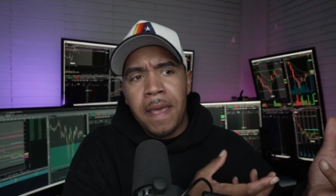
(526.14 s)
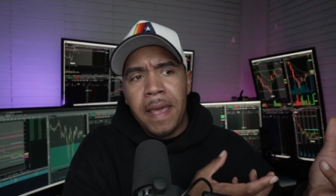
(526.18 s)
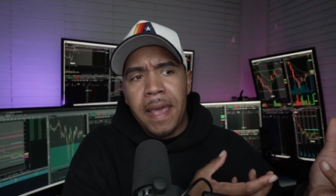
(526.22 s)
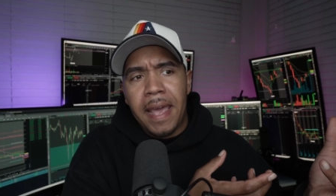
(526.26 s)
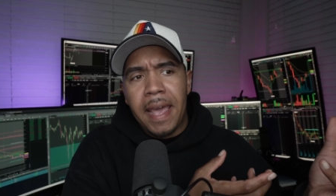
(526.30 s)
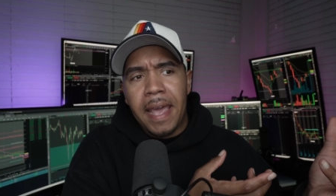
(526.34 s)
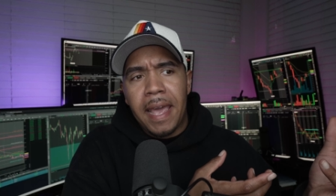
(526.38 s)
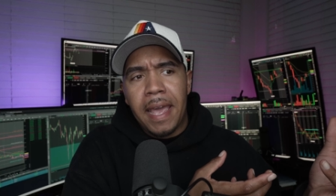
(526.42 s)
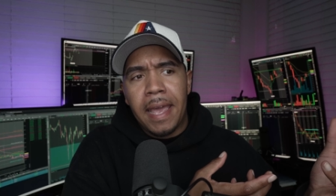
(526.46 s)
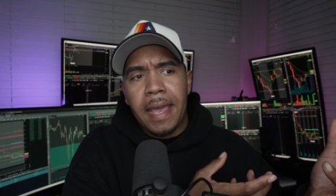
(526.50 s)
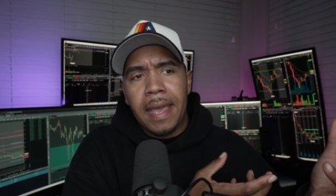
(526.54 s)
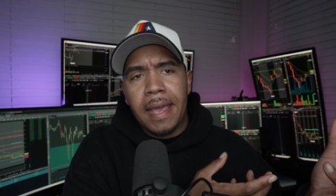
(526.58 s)

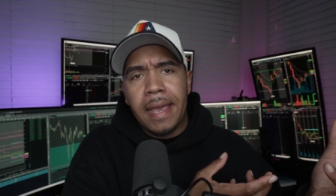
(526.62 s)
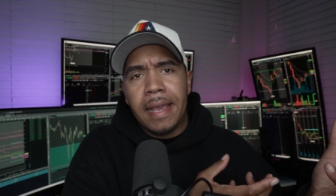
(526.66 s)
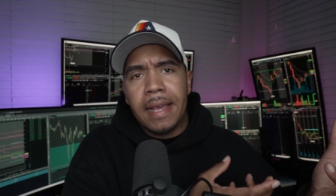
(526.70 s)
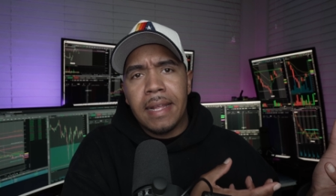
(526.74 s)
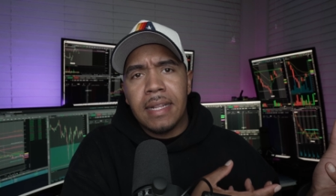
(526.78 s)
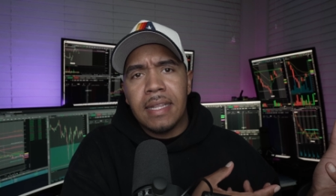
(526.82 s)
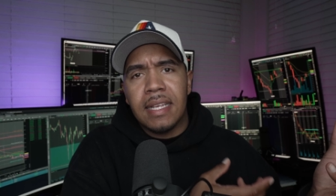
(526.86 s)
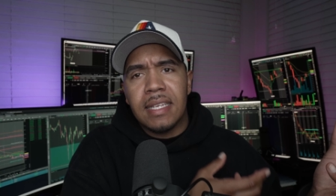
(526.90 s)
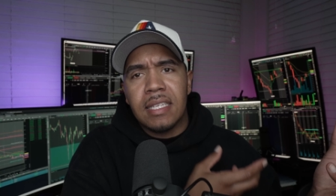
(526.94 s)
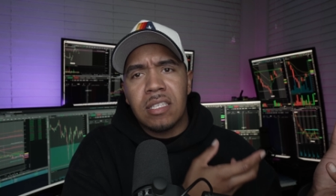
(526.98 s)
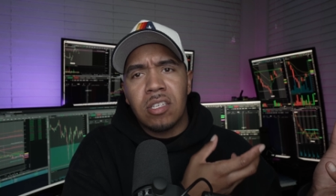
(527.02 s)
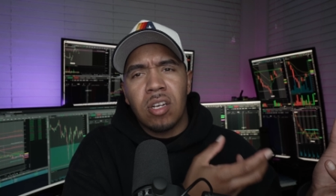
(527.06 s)

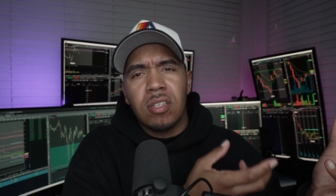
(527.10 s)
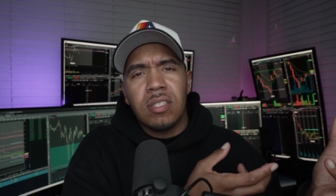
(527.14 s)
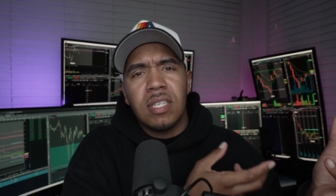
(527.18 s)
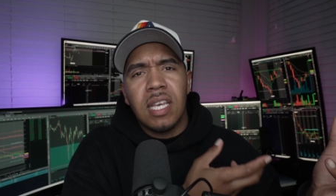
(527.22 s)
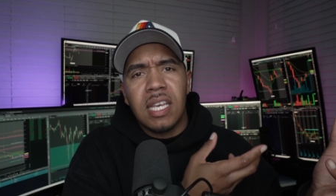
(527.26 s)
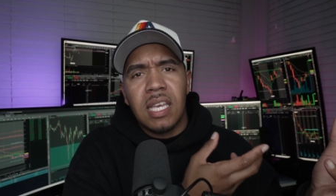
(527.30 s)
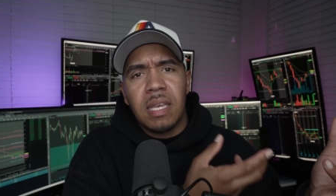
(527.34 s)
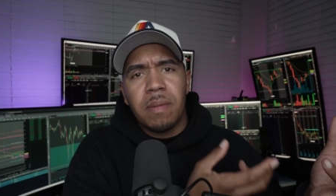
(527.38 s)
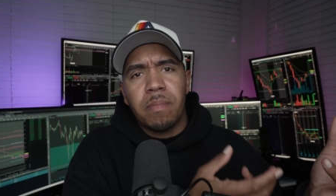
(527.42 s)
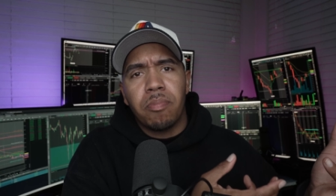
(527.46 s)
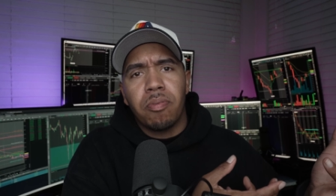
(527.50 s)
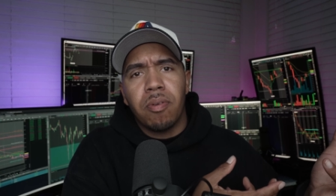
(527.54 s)
and they start
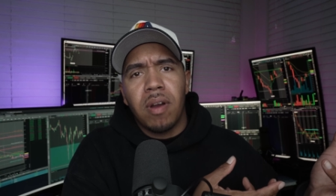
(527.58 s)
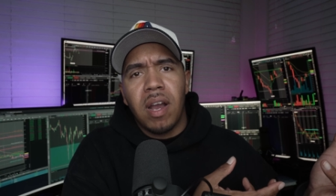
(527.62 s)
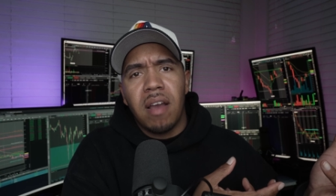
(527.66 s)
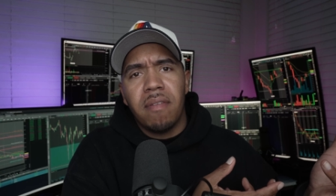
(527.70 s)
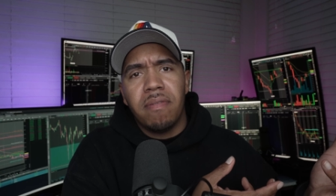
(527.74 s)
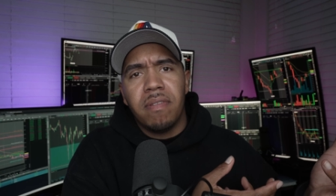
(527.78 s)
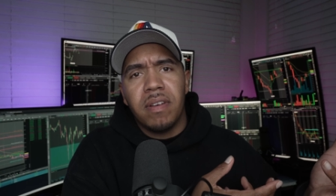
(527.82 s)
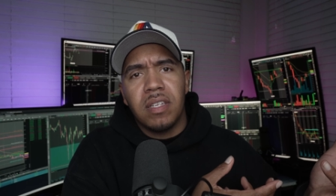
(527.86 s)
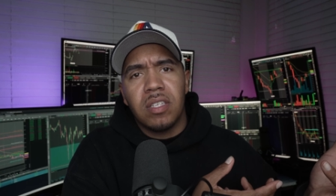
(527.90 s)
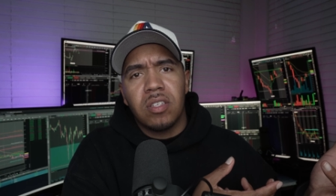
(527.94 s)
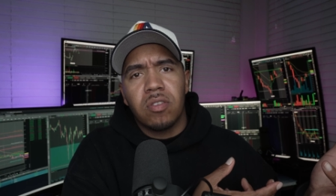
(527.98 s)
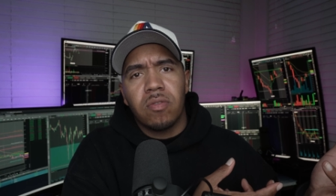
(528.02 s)
taking
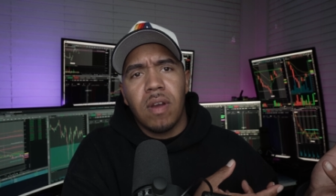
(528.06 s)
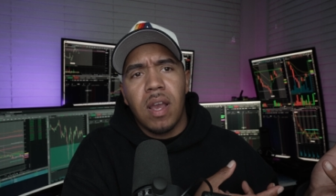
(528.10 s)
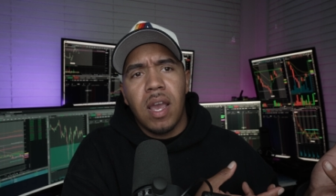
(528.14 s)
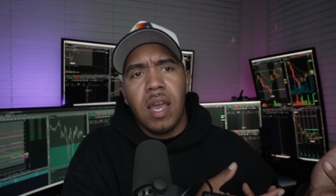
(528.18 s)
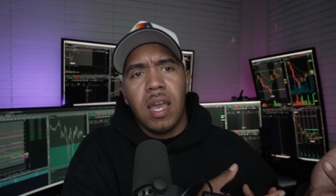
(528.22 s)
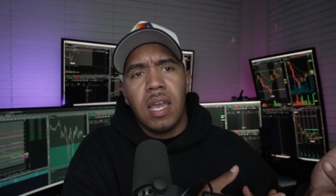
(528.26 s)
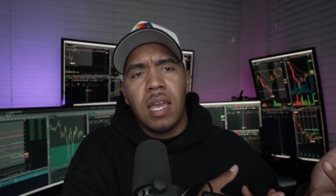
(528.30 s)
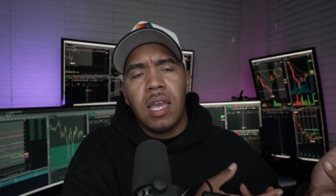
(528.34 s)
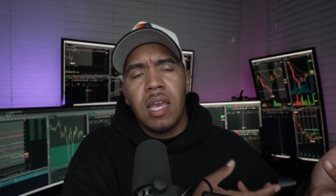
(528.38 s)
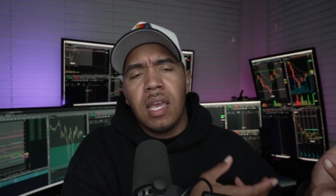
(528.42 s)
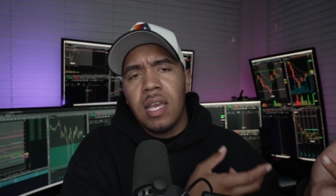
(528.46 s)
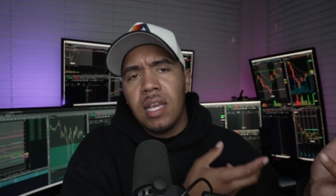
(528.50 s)
profits,
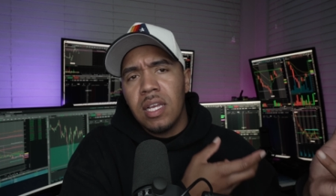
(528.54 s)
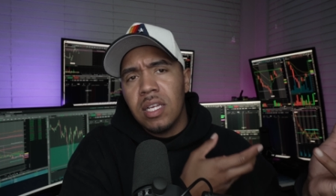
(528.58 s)
right?